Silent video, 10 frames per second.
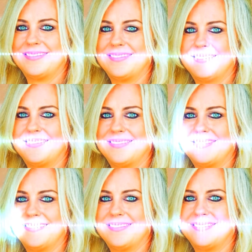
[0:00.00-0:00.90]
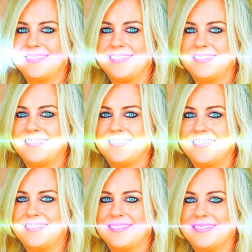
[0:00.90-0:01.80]
Okay, if you got a
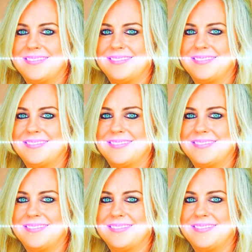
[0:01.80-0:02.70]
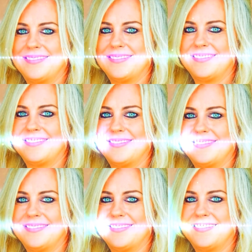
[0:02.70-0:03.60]
yes, I want
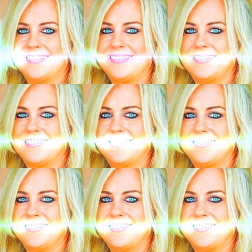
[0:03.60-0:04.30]
you to ask,